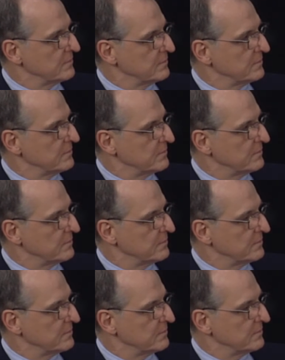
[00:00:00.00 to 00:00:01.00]

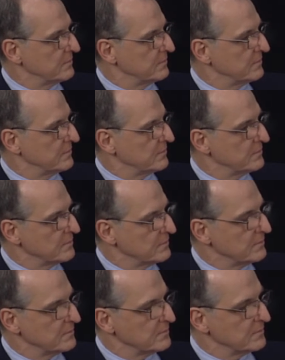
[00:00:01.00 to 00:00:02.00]

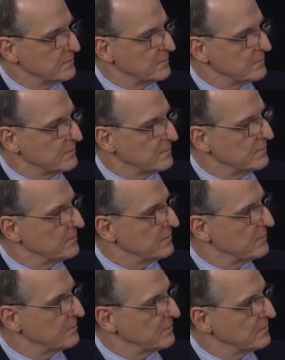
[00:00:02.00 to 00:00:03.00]

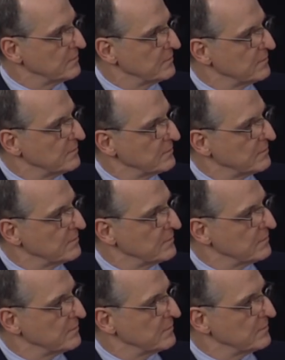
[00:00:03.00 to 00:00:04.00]

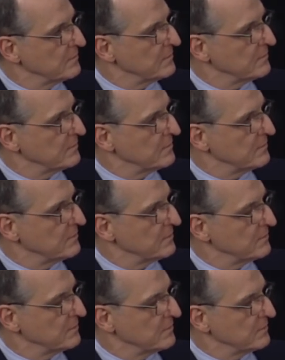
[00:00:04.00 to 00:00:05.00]

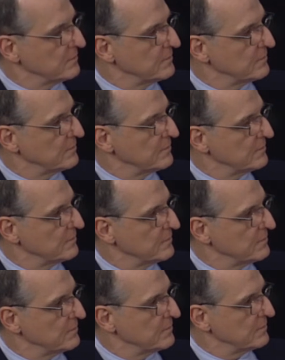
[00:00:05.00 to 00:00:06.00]

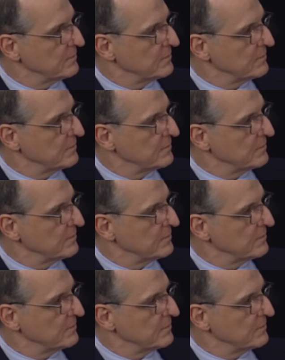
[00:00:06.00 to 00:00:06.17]
[no speech]